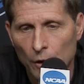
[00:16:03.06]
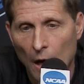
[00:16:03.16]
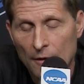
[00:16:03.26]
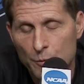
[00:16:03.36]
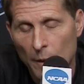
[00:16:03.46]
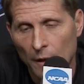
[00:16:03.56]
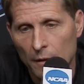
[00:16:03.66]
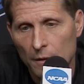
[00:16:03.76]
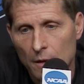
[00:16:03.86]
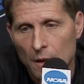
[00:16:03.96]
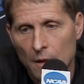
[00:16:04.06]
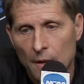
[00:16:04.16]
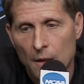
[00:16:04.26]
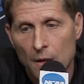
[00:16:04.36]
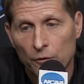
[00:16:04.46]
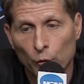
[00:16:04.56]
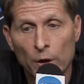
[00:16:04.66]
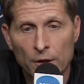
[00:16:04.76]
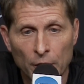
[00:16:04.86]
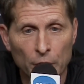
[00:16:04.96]
know, I spent
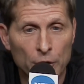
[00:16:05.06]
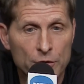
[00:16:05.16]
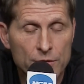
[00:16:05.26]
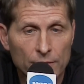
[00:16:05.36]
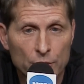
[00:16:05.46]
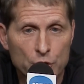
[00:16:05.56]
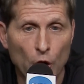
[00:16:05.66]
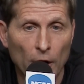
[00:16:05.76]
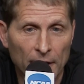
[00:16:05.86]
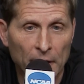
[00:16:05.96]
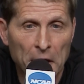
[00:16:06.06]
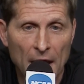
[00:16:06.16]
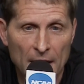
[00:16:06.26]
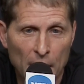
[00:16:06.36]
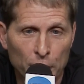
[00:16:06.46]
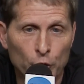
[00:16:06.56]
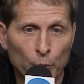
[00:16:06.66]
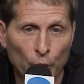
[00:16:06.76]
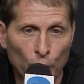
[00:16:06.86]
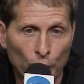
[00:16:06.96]
three years starting an AAU
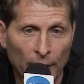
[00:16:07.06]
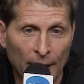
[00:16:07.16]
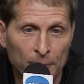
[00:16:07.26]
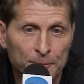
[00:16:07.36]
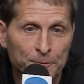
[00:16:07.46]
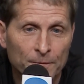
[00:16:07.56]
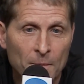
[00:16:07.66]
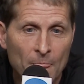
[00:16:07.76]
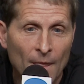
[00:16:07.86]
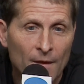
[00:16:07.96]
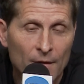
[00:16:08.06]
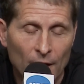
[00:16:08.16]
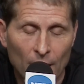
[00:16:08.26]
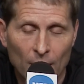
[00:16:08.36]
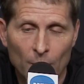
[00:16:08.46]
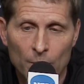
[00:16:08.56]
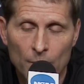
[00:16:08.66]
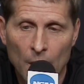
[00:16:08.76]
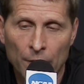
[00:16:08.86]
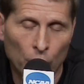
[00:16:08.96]
program. Um,
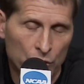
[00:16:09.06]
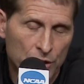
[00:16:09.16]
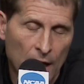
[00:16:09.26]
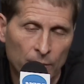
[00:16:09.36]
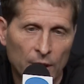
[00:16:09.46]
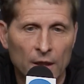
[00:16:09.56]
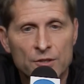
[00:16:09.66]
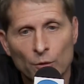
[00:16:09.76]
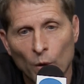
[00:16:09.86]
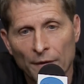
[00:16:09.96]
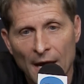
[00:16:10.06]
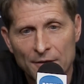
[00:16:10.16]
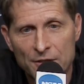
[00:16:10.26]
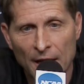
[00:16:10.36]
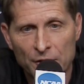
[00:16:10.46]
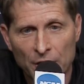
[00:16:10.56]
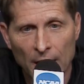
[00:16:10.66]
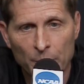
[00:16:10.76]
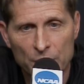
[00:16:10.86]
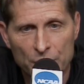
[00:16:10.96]
and those same kids that won that state
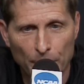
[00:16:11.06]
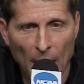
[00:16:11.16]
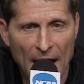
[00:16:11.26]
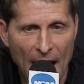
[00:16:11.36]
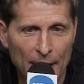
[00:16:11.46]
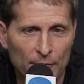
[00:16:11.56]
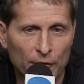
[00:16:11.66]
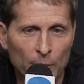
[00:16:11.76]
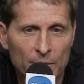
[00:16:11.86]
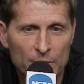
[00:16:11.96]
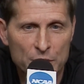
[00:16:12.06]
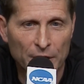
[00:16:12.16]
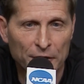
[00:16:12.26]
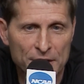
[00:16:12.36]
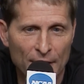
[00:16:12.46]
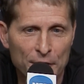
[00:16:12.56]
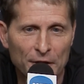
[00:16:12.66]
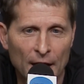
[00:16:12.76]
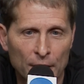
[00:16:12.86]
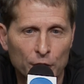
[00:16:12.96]
championship, I had them from sixth, seventh,
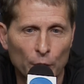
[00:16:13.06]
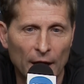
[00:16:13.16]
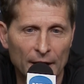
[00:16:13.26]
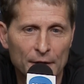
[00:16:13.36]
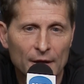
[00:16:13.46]
and eighth grade.